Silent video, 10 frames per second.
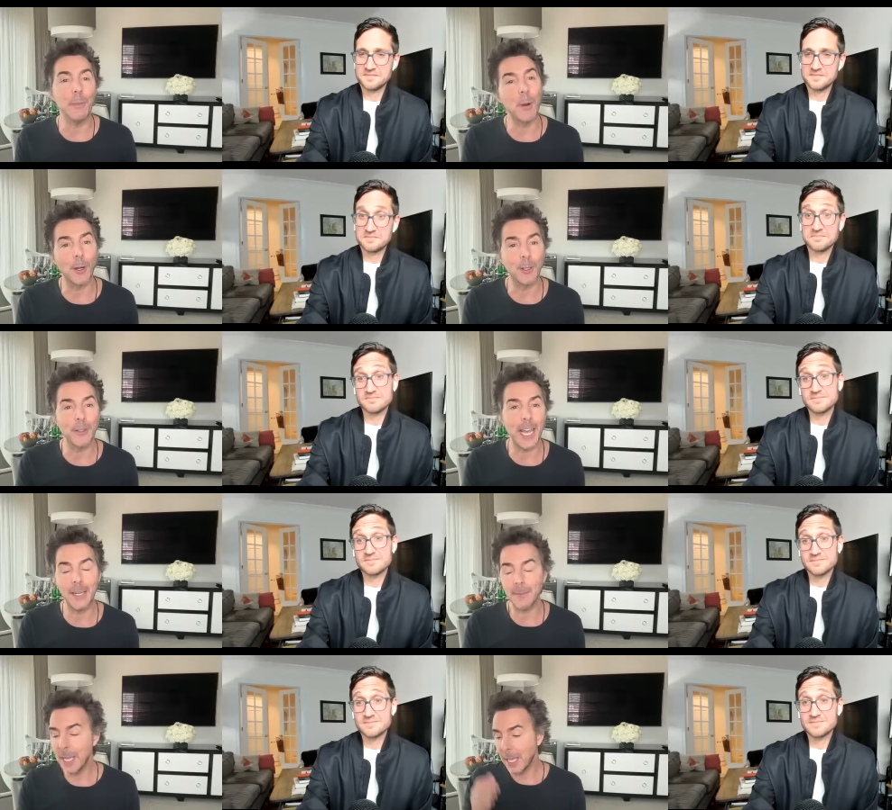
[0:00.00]
Speaker 1: be part of
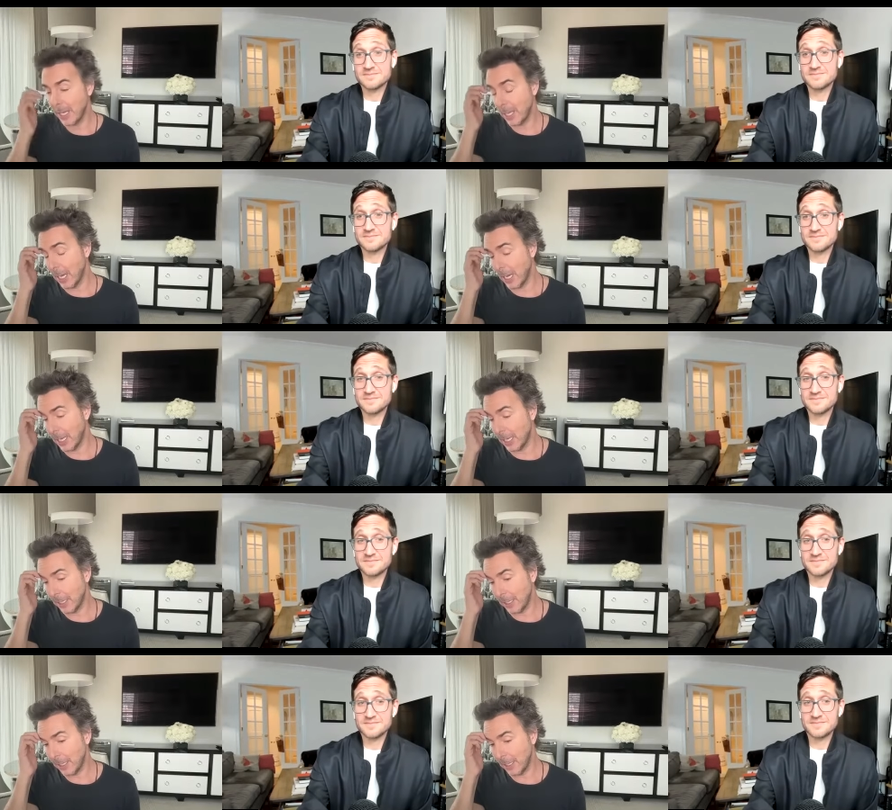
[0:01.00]
that, uh,
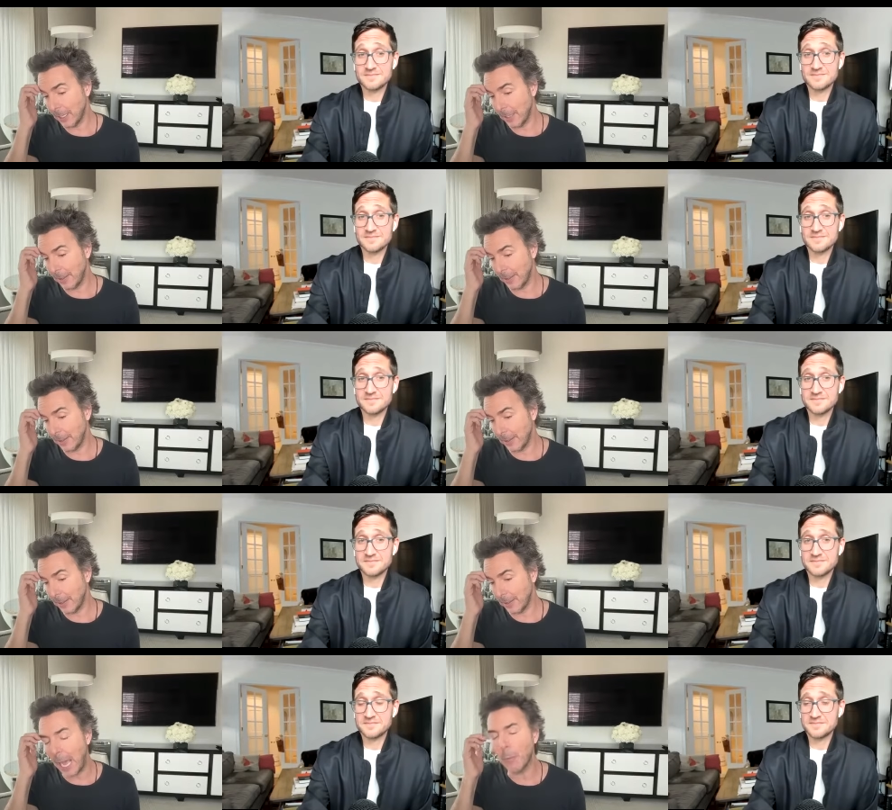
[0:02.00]

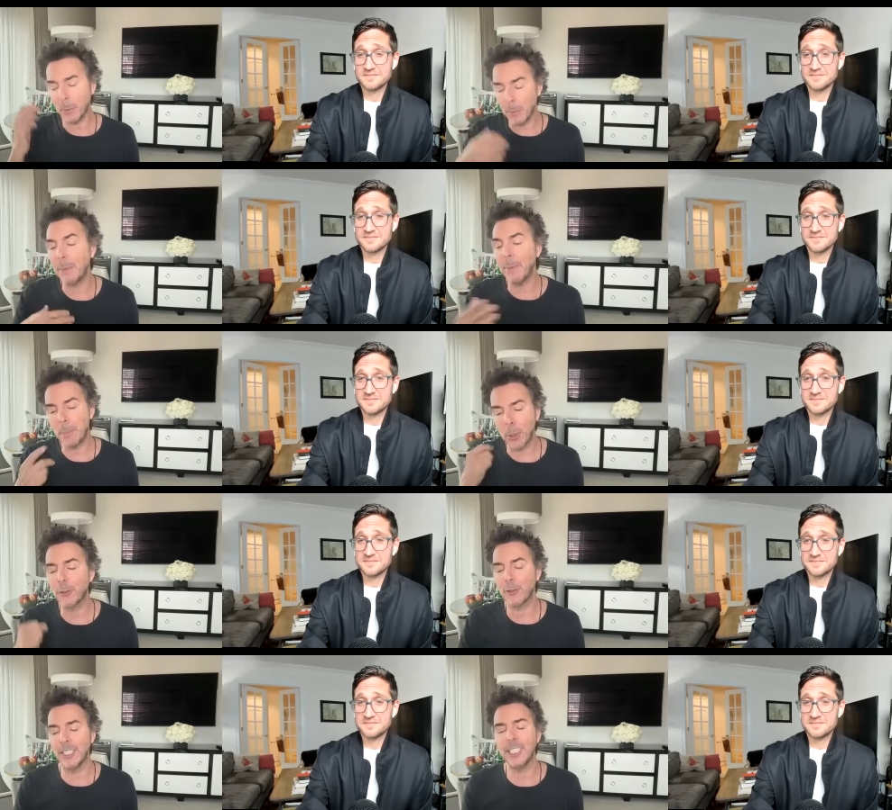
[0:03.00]
that would make me
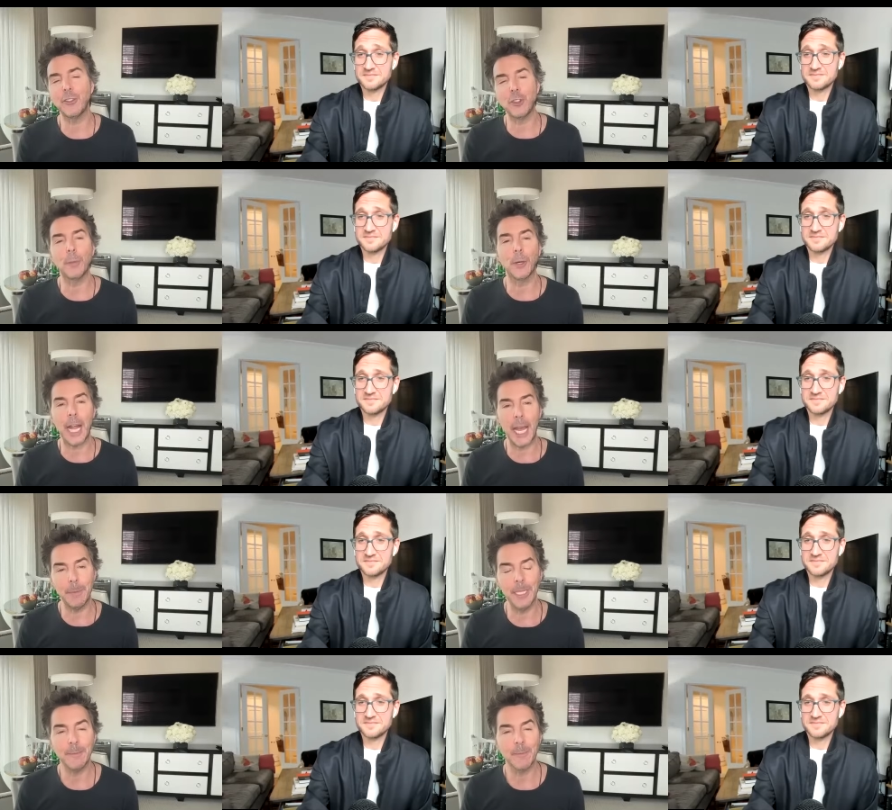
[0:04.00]
personally super
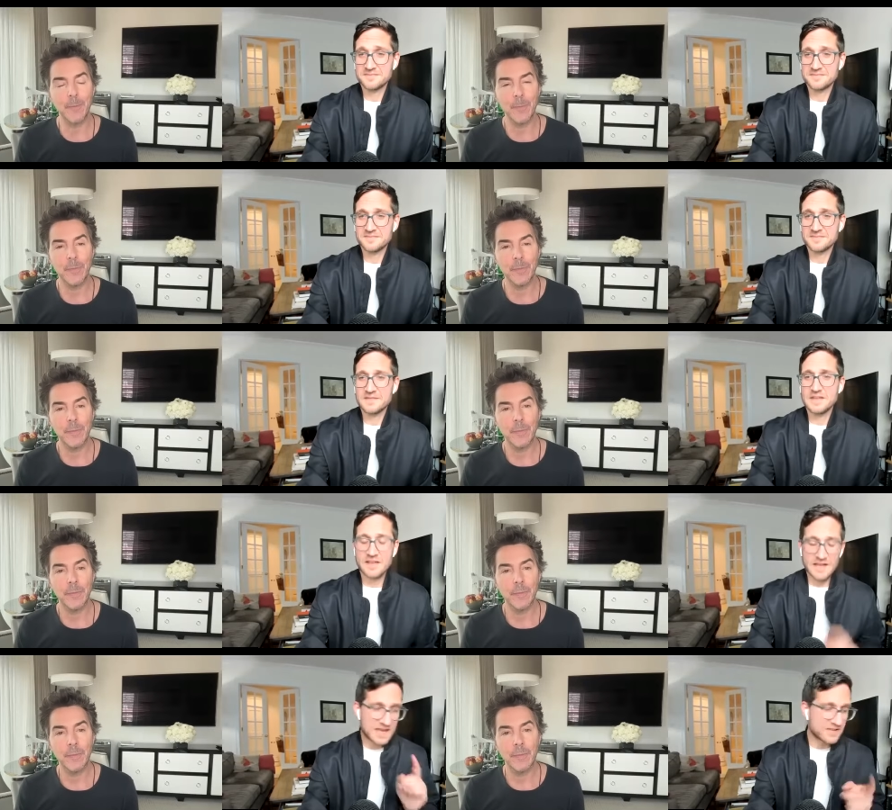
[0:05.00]
happy
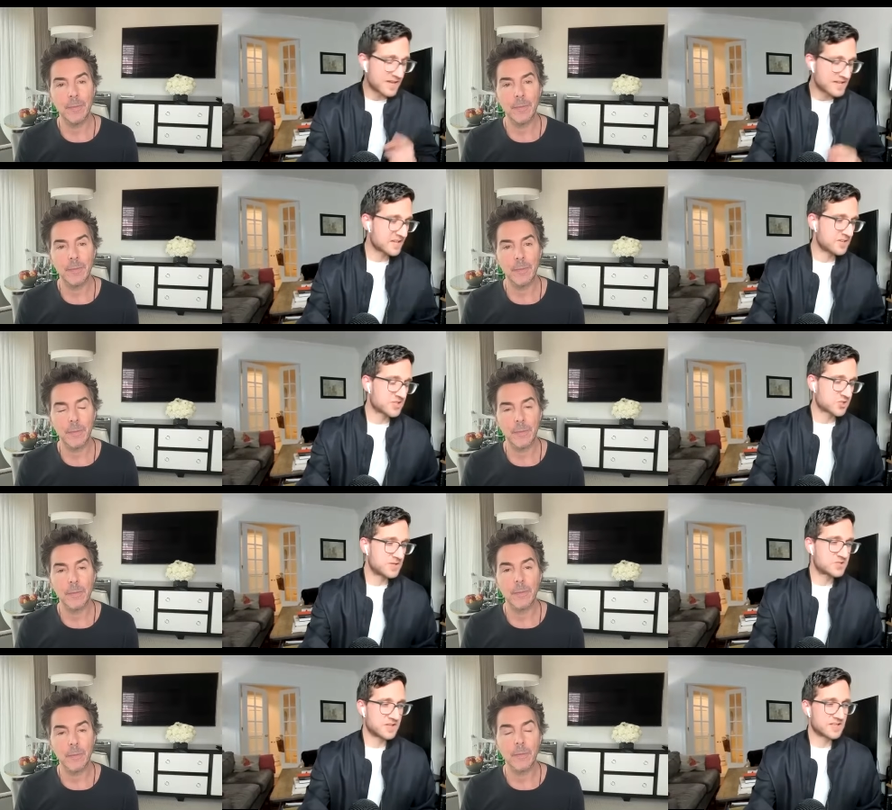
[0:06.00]
Speaker 2: and last thing on the
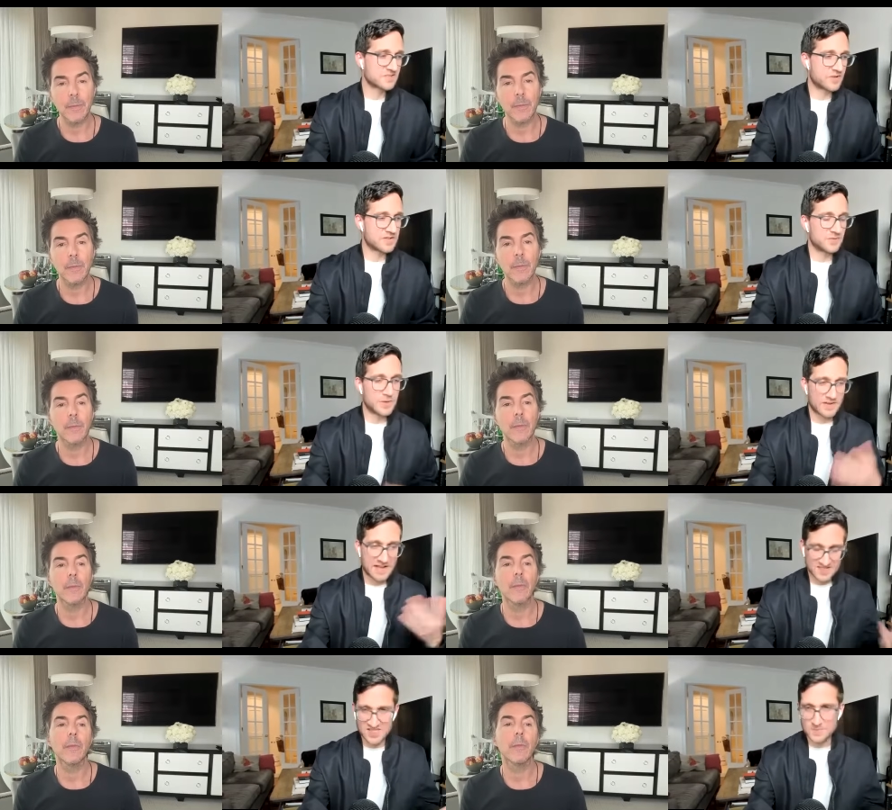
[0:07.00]
Stranger Things front, when
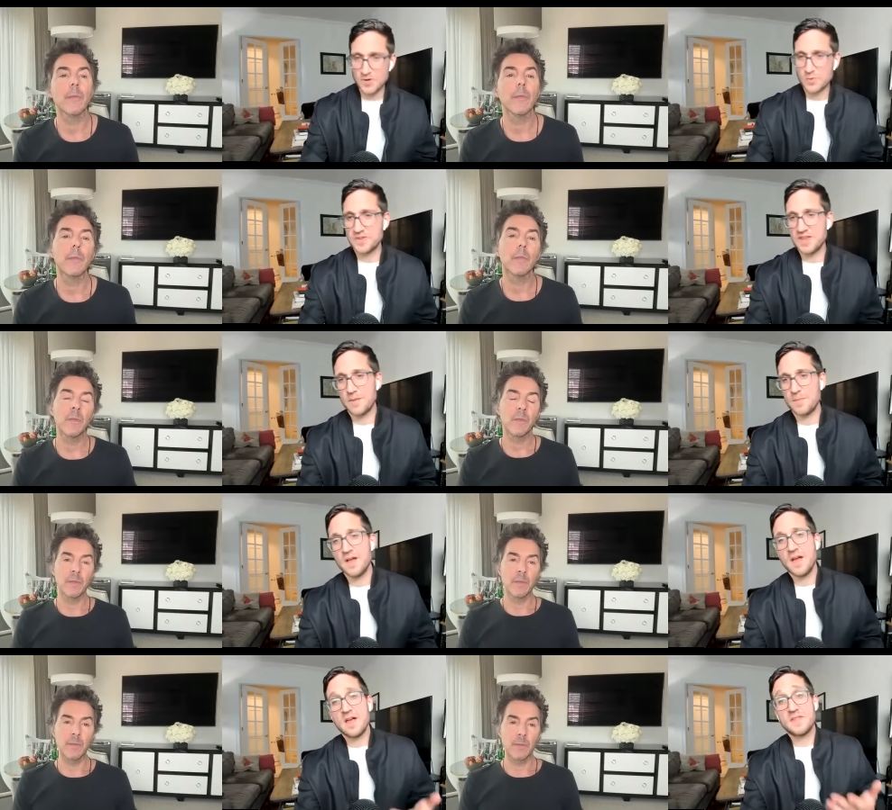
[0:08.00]
last I spoke with
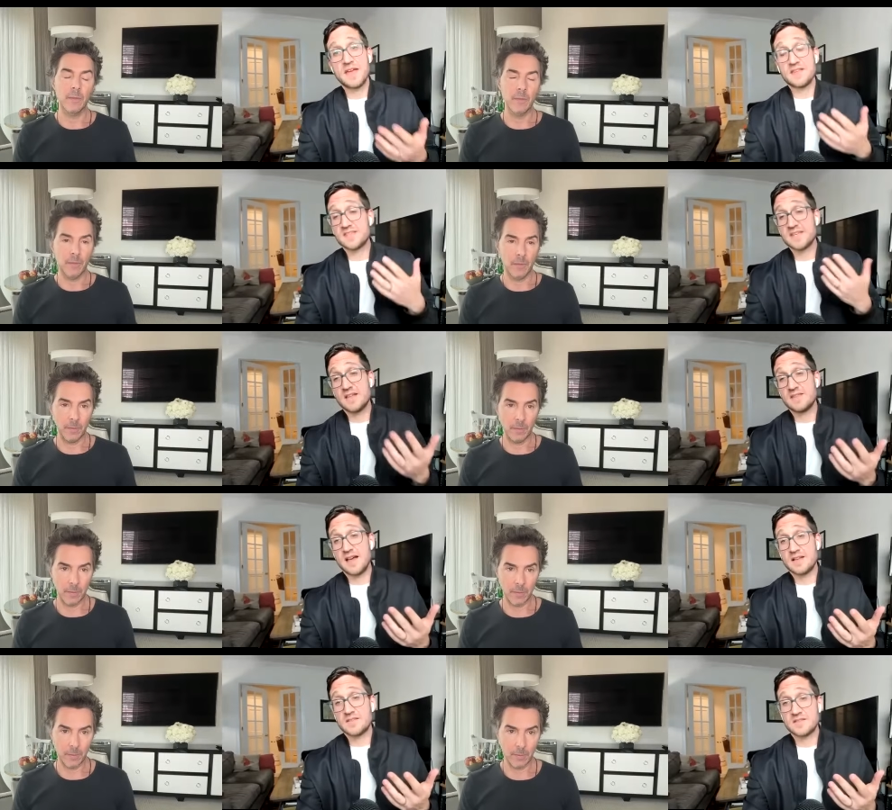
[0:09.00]
them, they had said
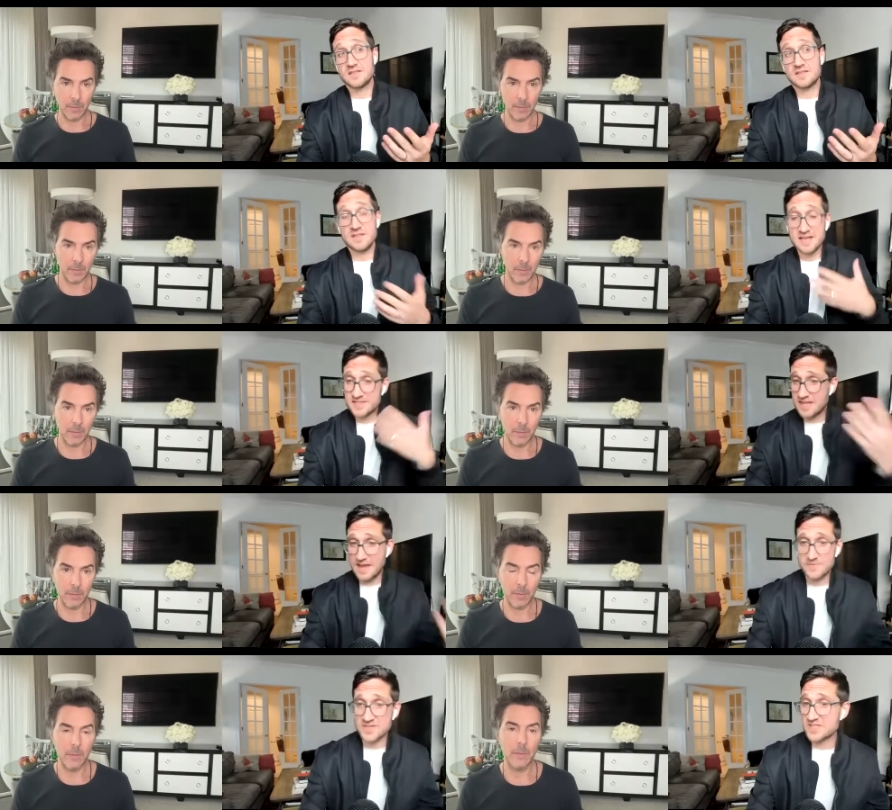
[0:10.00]
that yes, they
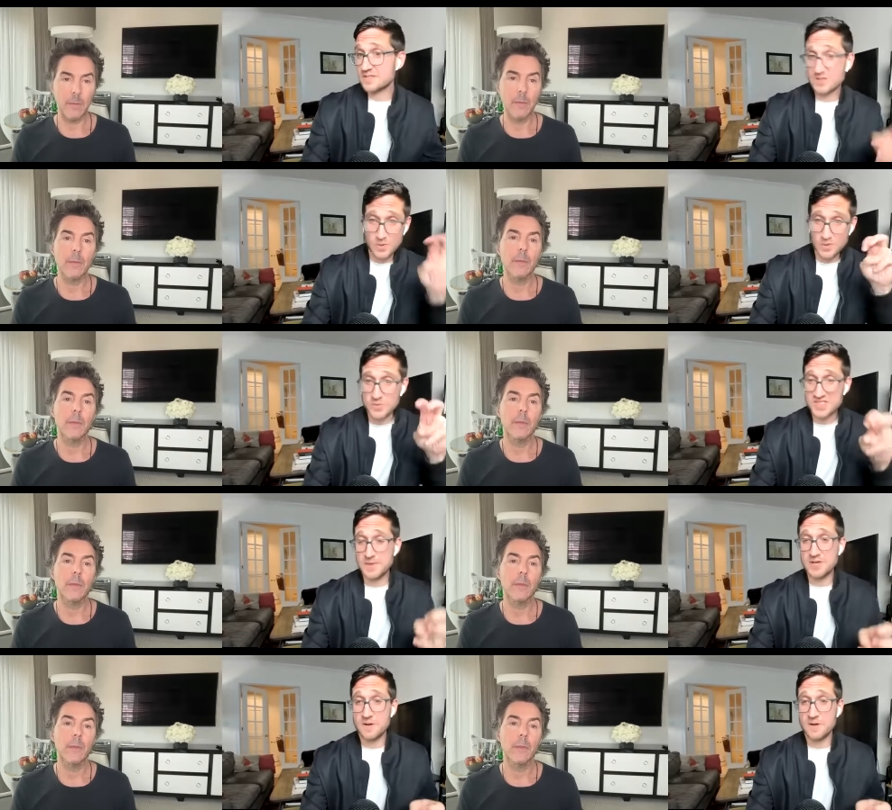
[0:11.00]
have this quote unquote spin